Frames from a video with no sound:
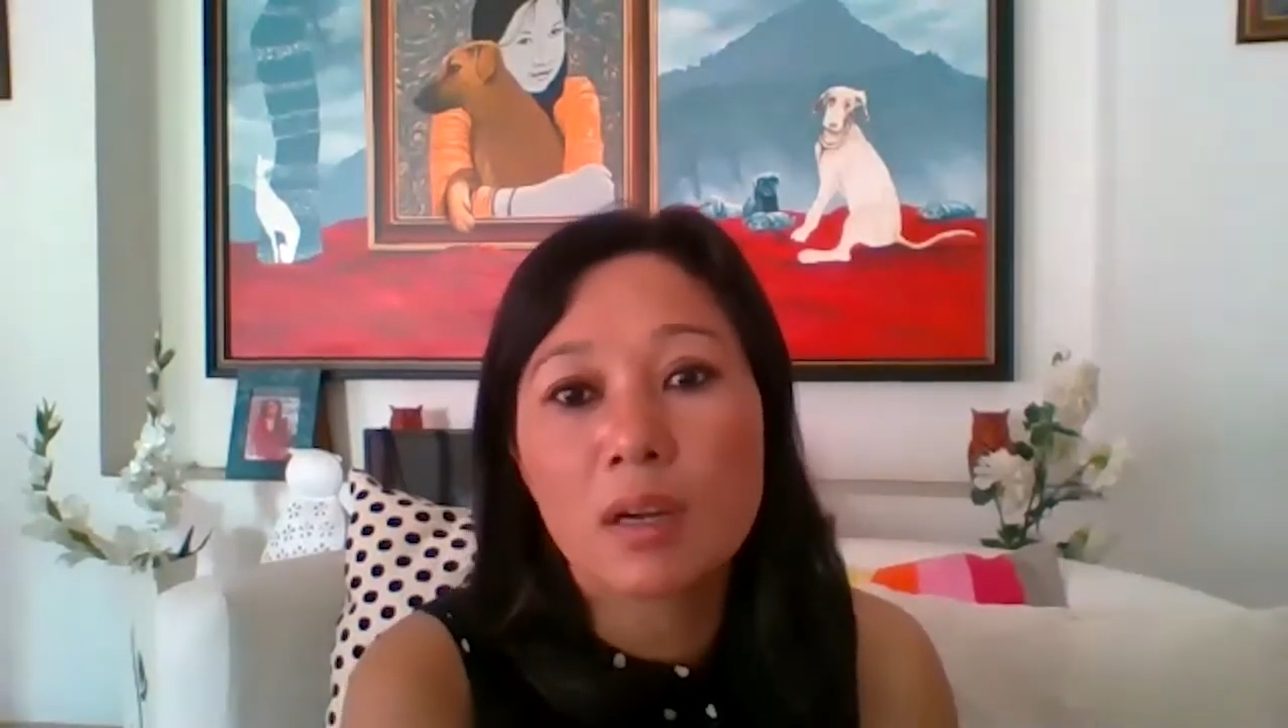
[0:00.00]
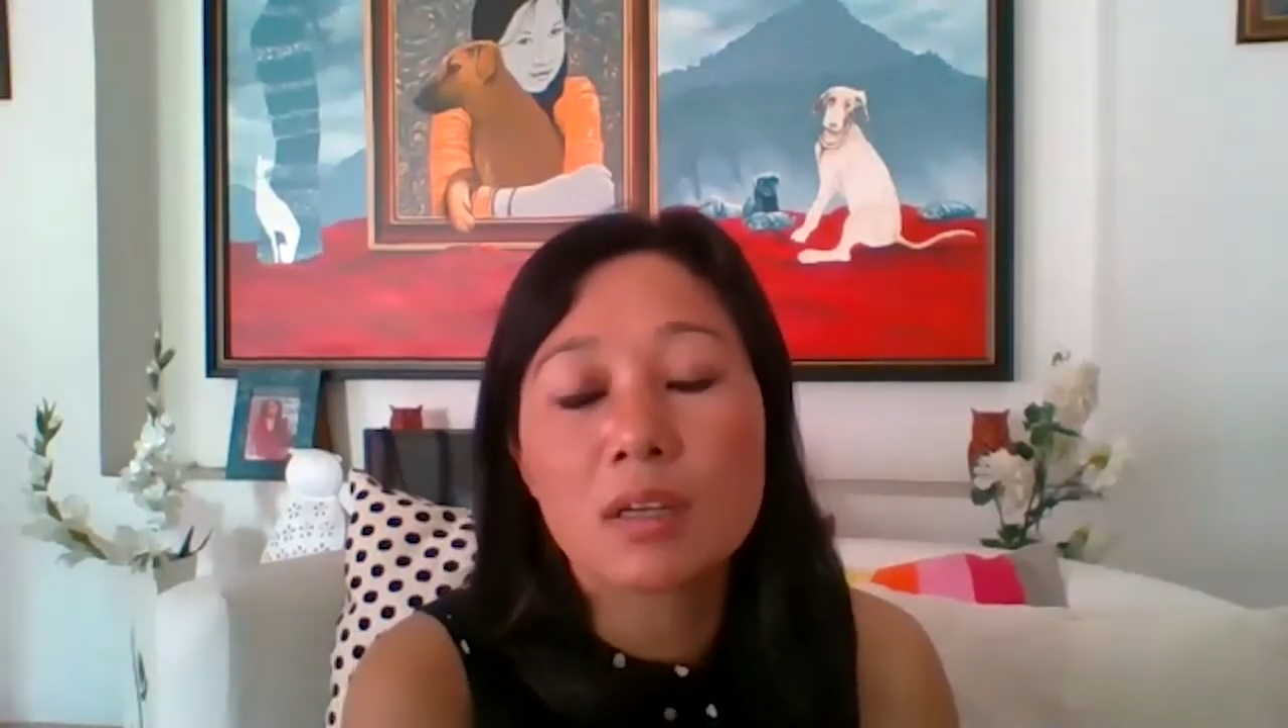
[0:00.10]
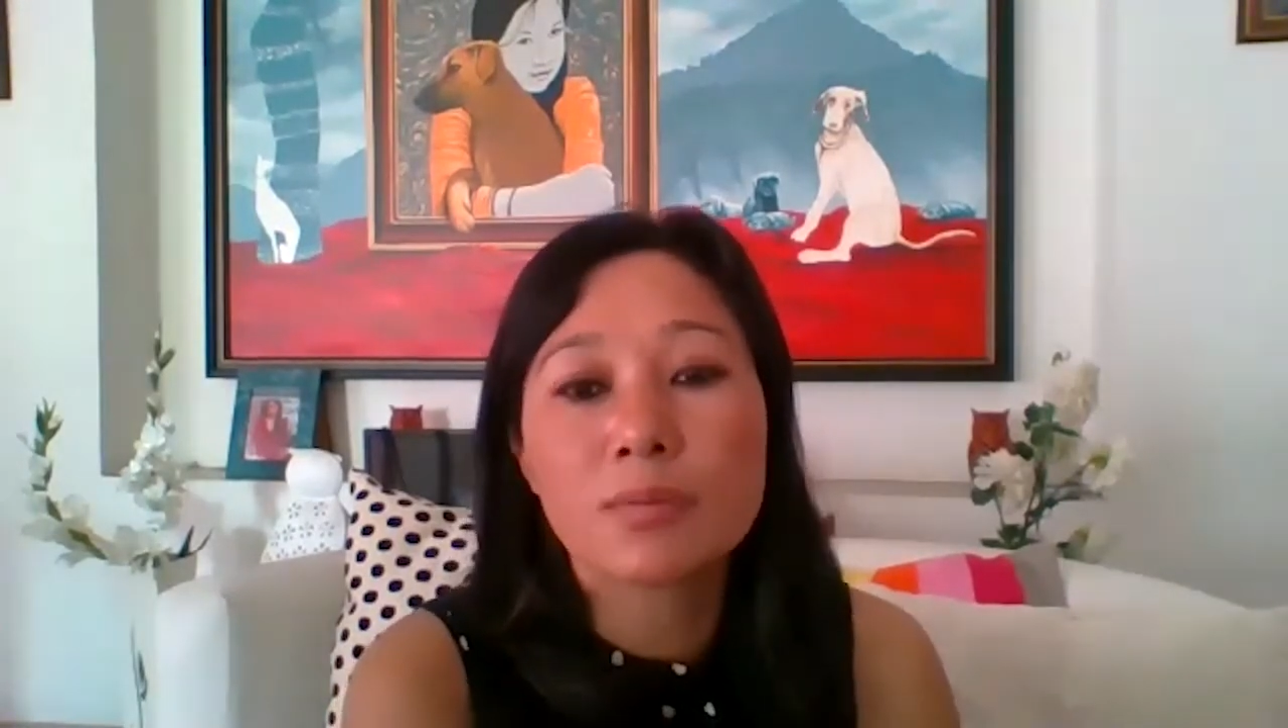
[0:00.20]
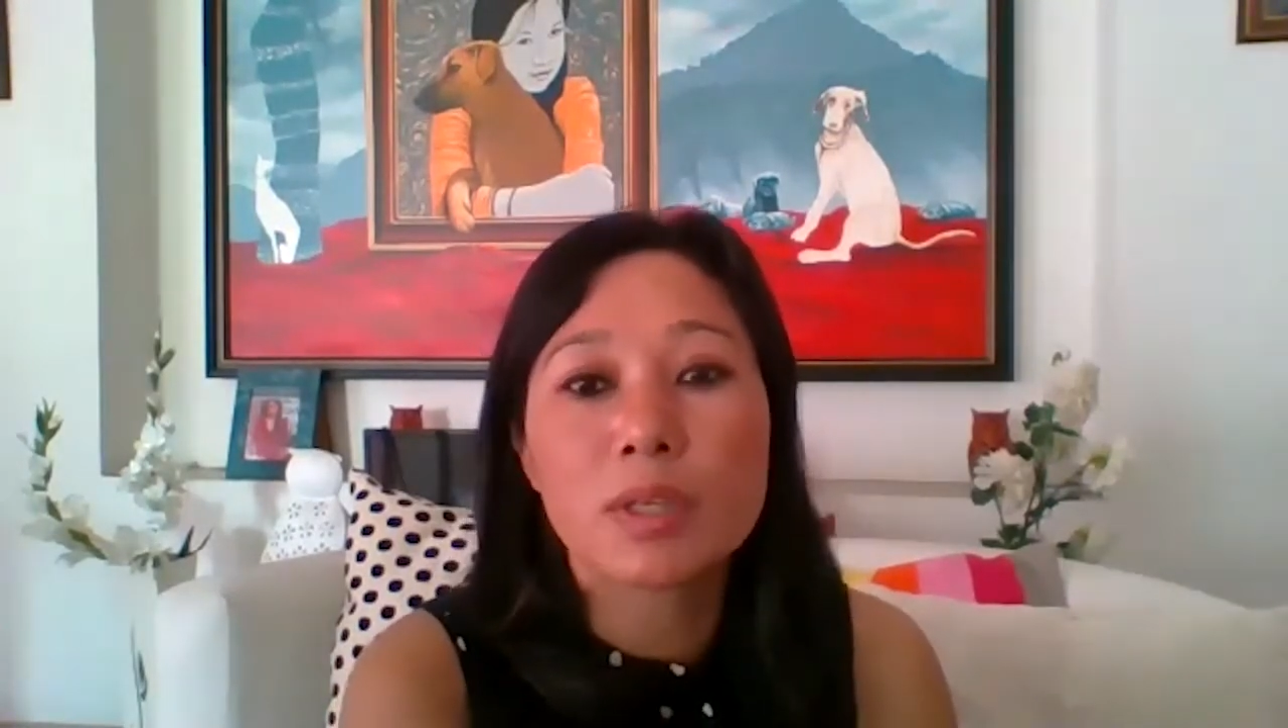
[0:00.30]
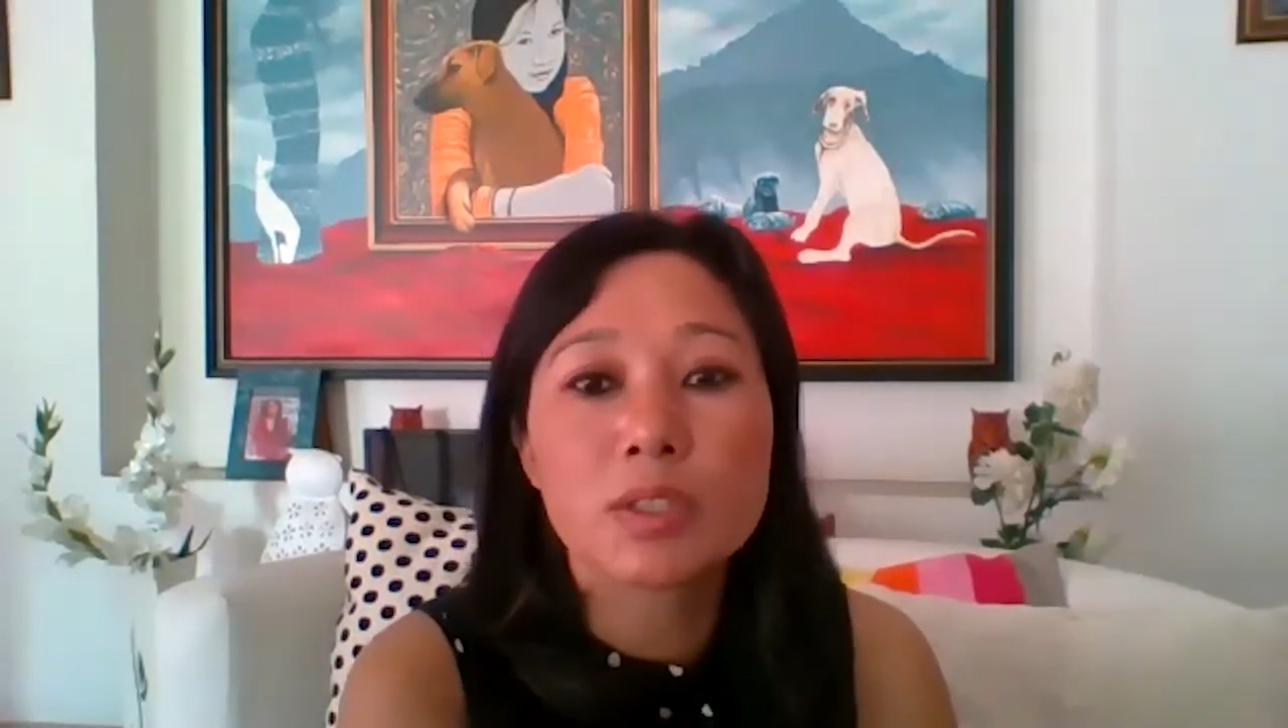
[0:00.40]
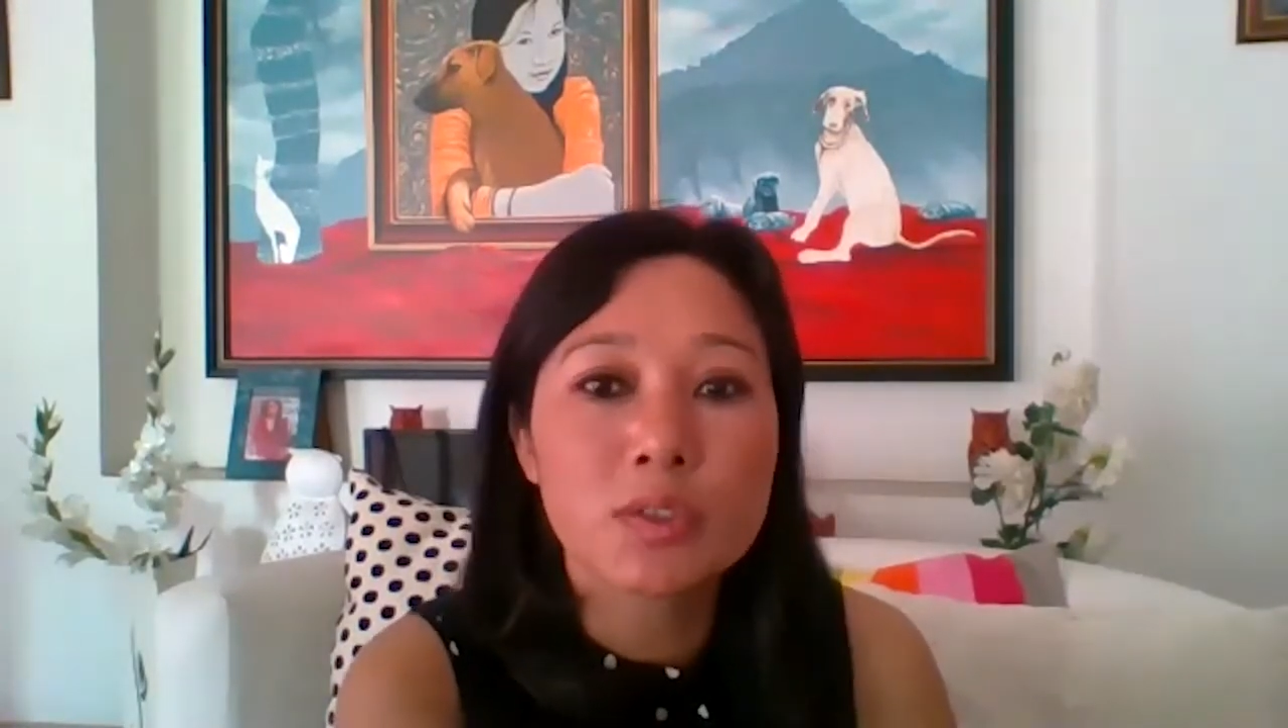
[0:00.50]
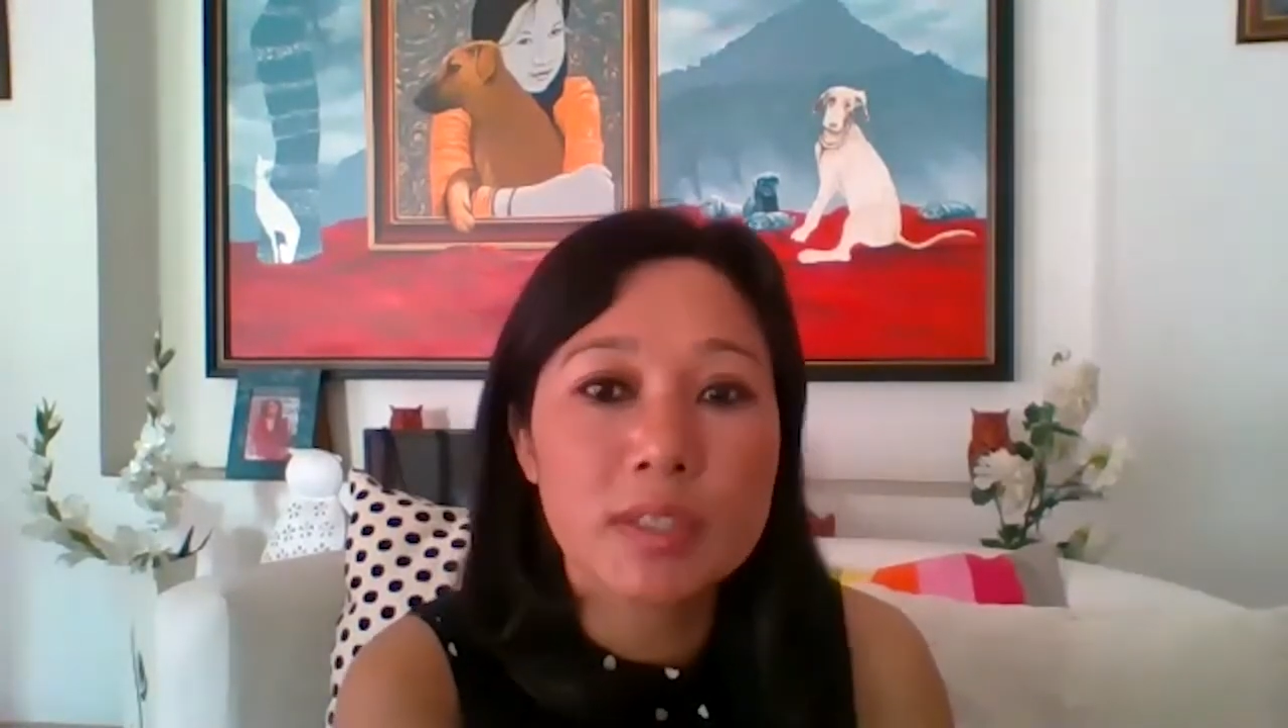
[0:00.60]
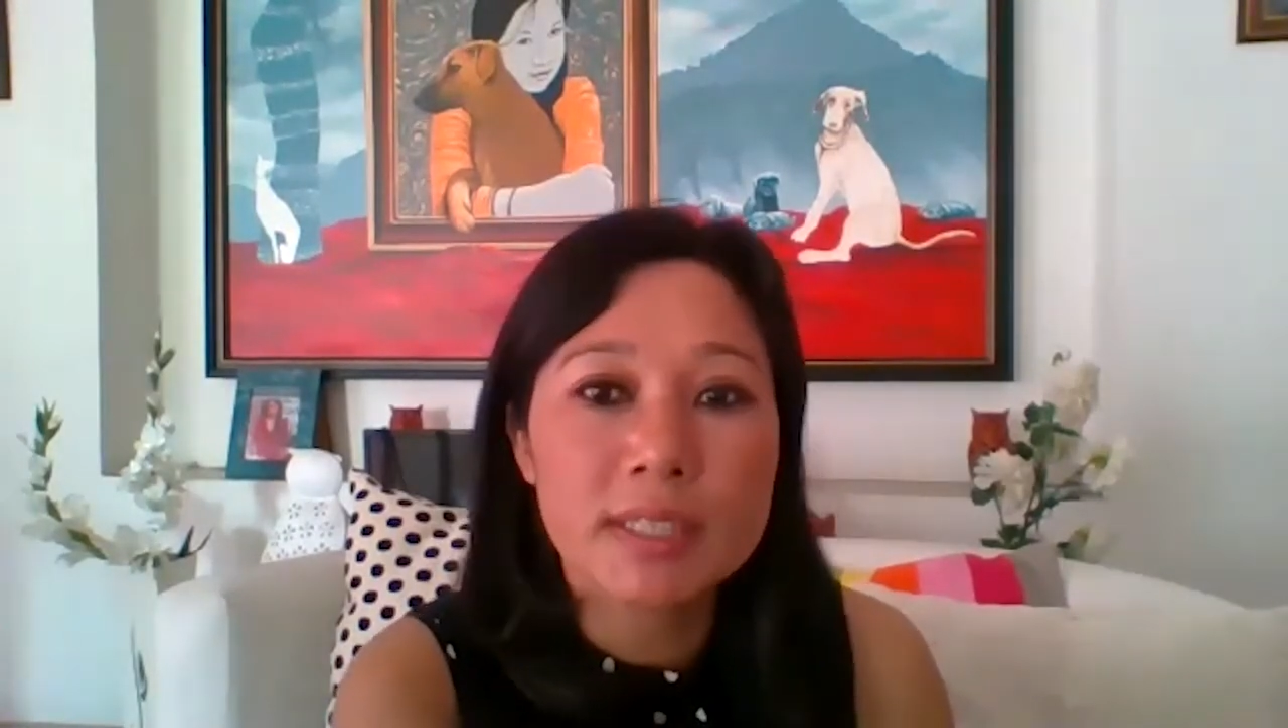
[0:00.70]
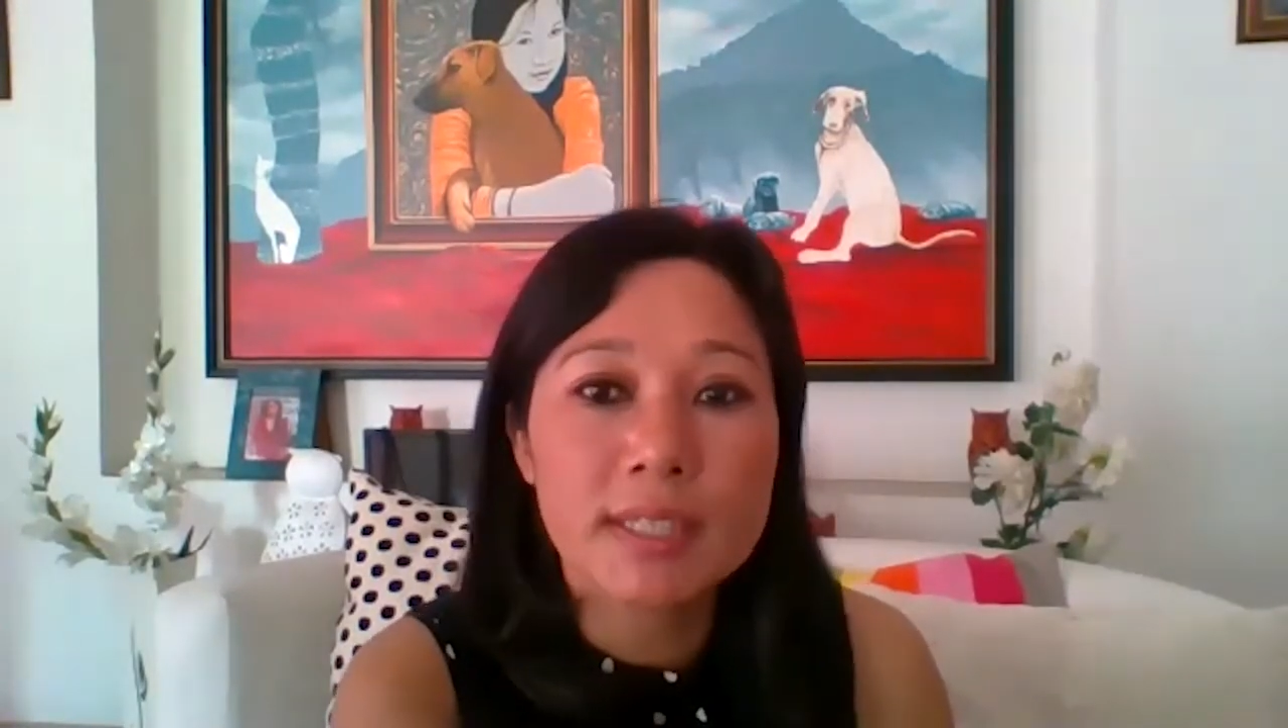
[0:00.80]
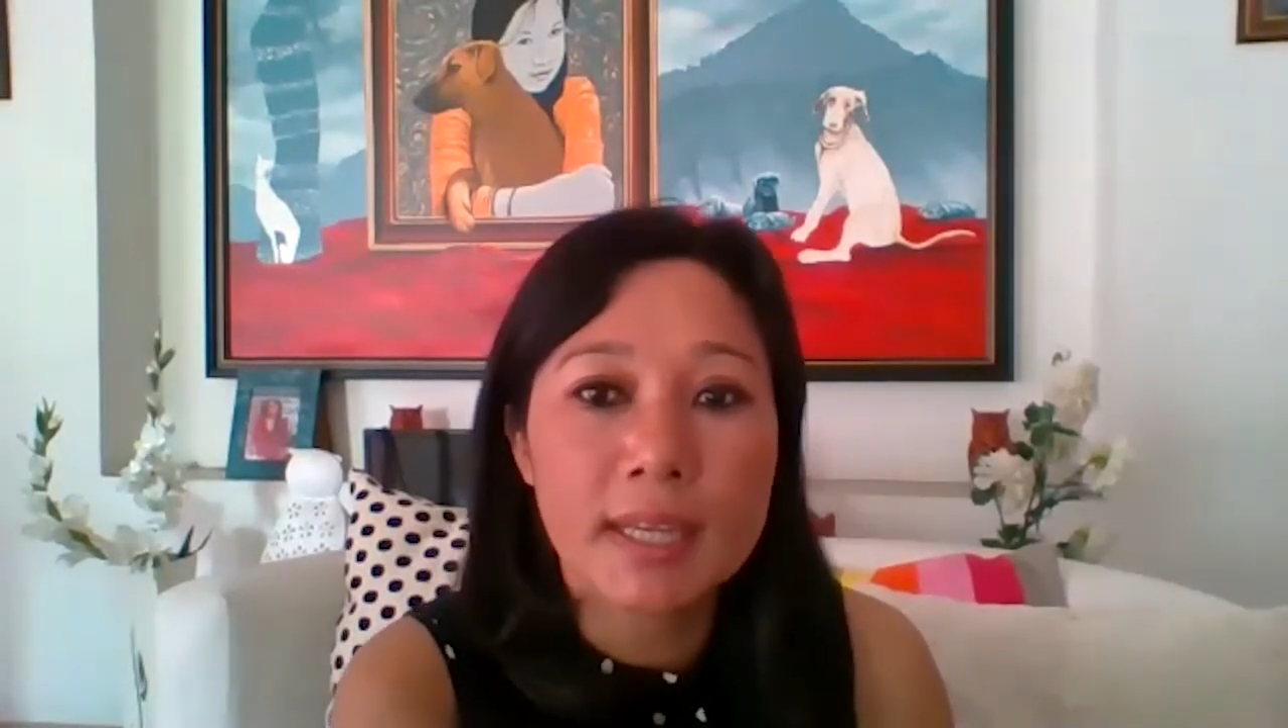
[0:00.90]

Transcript: unfortunate